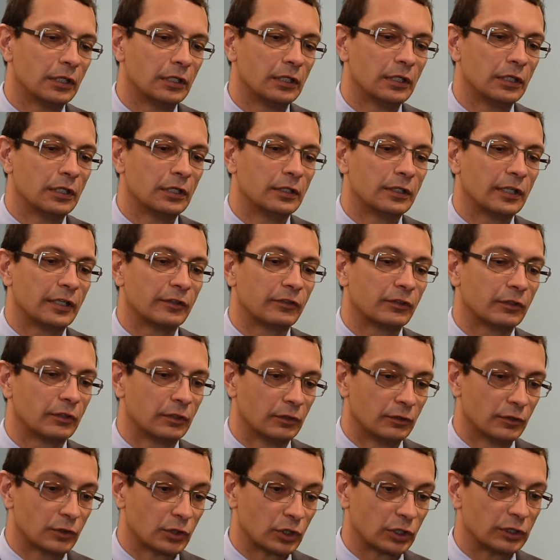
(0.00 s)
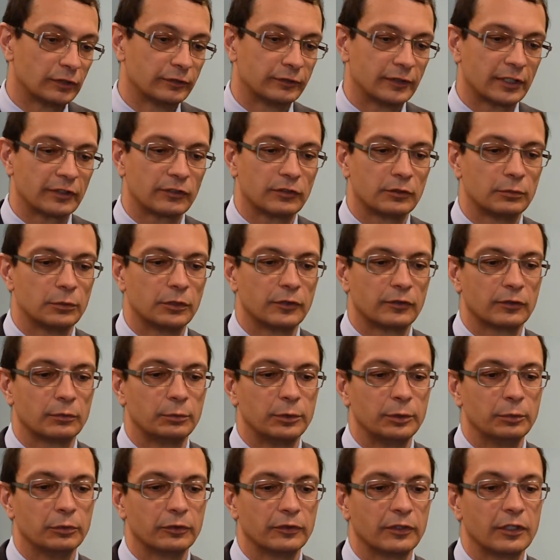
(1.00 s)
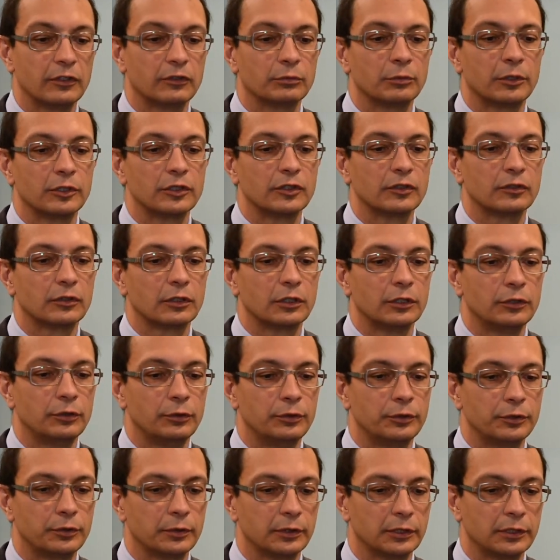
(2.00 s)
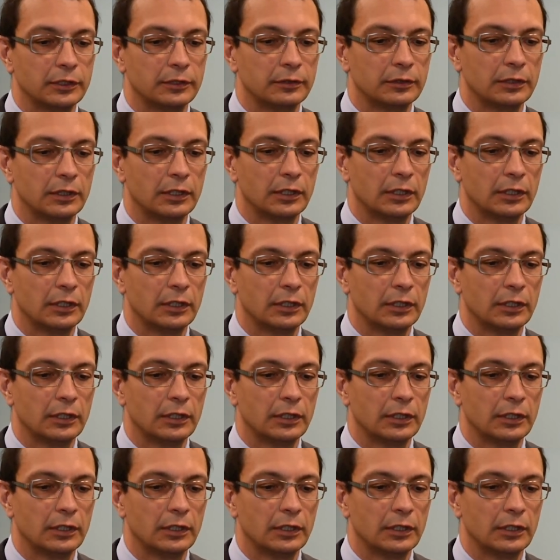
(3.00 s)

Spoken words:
and that's a conservative estimate, some people say as much as 100 trillion,